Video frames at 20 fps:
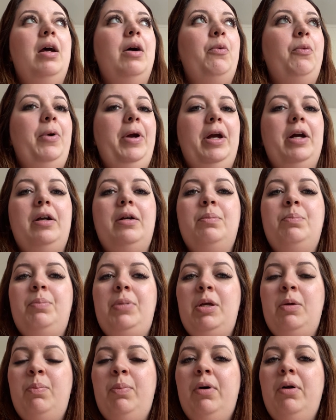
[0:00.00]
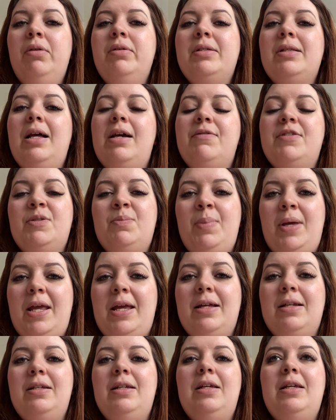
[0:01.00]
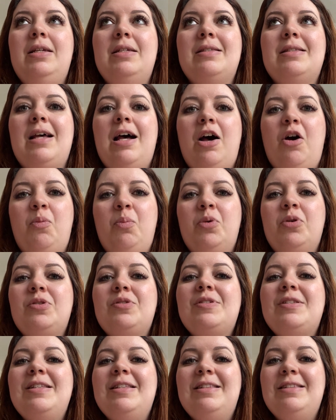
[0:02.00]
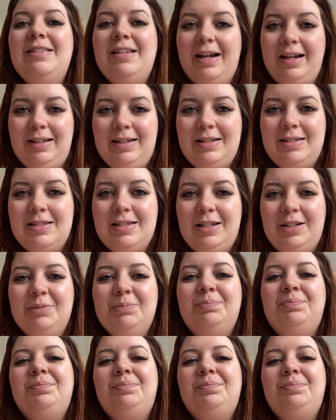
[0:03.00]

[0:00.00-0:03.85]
where people's lifespan is almost 90.